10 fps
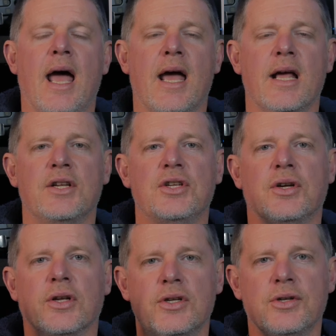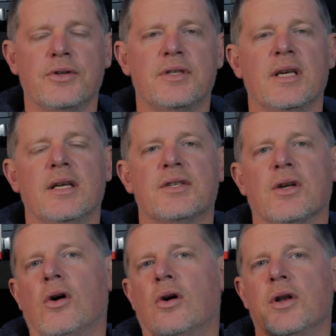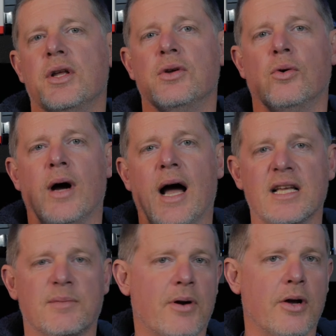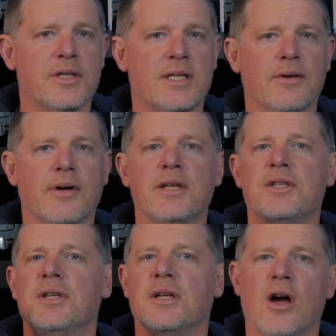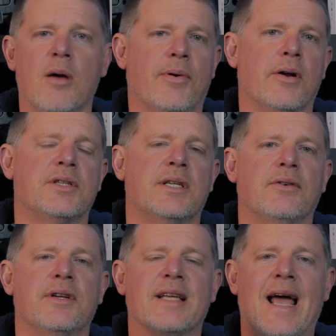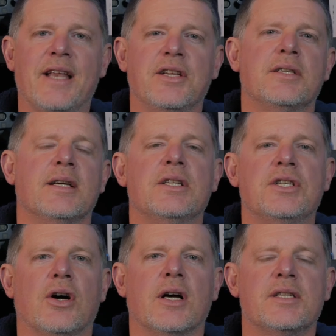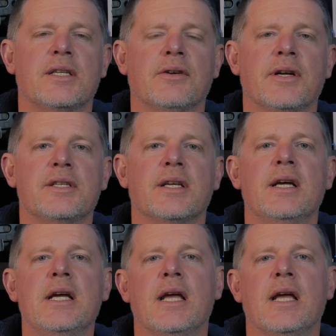And you can use this on your AcePro series, your Gopro series, and your DJI series.